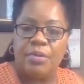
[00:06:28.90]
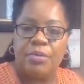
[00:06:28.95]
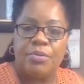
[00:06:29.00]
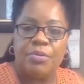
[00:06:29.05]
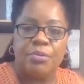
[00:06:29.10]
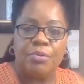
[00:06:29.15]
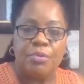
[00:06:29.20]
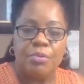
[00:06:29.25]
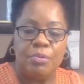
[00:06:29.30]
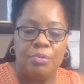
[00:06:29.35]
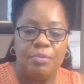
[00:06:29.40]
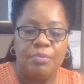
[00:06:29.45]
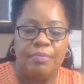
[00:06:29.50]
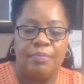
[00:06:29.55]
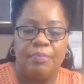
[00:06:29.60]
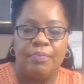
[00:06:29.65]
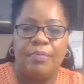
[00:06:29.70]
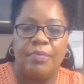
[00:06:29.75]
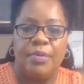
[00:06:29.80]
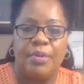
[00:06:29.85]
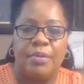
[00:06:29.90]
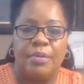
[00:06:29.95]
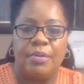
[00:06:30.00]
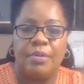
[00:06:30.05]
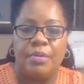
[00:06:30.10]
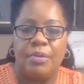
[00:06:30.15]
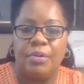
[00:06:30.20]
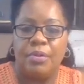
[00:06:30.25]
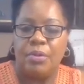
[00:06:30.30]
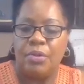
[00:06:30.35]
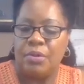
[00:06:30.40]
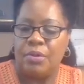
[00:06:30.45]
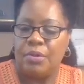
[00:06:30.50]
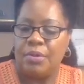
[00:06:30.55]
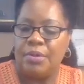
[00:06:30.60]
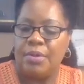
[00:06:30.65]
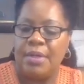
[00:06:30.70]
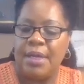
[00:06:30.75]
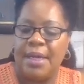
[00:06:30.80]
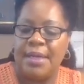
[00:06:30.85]
through
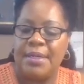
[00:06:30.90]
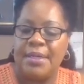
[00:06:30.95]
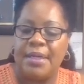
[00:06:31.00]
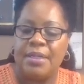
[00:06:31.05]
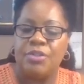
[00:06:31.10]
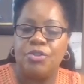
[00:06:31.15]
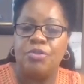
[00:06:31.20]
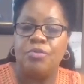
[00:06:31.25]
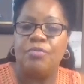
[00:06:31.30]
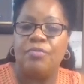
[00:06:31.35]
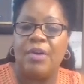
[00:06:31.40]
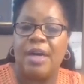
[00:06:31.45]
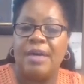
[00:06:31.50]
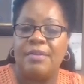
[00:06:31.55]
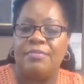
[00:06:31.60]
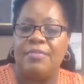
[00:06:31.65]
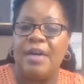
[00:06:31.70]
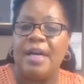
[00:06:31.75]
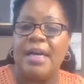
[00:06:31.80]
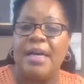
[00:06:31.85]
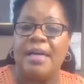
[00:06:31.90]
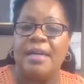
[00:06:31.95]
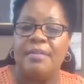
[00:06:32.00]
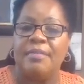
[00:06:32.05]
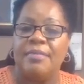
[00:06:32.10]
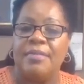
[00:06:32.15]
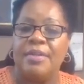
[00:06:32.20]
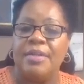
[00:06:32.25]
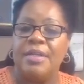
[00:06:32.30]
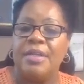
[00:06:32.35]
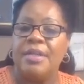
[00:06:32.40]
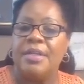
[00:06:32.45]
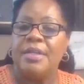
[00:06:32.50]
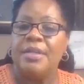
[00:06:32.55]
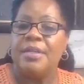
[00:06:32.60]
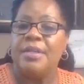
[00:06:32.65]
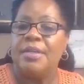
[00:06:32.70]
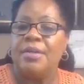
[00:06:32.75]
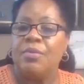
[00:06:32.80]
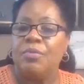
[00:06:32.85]
99255.
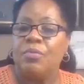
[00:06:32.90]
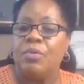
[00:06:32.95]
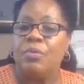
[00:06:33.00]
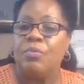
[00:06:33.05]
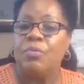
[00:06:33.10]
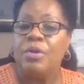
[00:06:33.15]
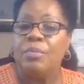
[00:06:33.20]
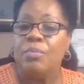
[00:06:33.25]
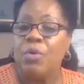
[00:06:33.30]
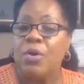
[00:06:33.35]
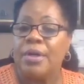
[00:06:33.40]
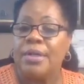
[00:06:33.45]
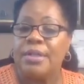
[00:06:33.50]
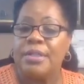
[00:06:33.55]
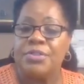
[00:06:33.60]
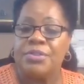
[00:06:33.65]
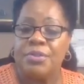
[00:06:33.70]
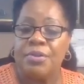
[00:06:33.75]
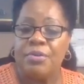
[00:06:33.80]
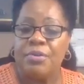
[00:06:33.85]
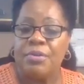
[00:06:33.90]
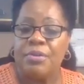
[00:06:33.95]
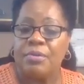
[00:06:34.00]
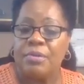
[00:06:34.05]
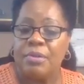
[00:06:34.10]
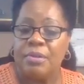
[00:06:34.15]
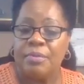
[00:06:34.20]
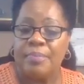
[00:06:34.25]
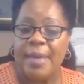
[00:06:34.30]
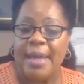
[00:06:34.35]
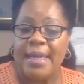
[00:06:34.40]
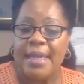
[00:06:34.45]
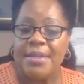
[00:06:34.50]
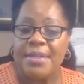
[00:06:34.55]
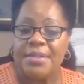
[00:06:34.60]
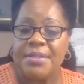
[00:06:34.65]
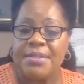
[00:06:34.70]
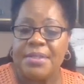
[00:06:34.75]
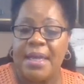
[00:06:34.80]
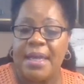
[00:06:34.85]
Well, we're more concerned. Look back
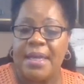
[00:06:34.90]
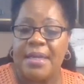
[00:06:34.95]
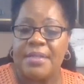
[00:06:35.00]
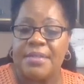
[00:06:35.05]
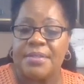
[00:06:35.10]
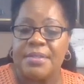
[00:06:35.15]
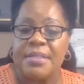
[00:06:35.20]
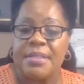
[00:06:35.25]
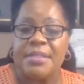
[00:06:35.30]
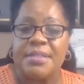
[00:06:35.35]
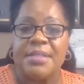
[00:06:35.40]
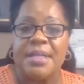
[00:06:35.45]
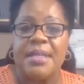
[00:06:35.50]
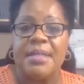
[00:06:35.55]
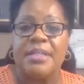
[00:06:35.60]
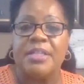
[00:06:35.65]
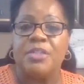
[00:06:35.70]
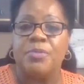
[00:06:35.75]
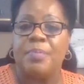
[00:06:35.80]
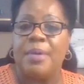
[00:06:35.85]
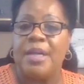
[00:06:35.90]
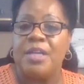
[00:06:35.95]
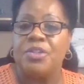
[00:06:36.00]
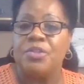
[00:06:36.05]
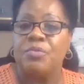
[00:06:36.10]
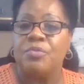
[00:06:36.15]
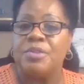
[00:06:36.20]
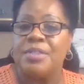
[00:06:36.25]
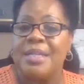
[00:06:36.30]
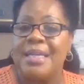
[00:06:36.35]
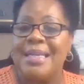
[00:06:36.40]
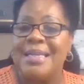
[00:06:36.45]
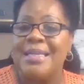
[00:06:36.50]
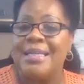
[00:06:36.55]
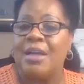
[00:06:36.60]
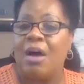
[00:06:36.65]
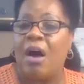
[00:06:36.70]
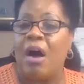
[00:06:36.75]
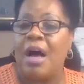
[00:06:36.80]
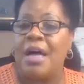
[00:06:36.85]
at this case. It said this patient was in
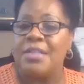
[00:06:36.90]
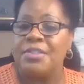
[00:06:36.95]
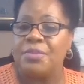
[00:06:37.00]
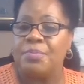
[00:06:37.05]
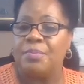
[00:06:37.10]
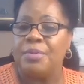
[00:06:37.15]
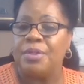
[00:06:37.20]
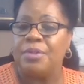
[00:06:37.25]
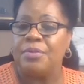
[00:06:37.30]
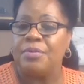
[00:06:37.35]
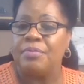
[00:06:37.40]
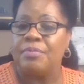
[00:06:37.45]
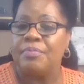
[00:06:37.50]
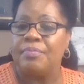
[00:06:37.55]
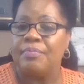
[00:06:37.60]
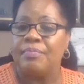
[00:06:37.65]
the hospital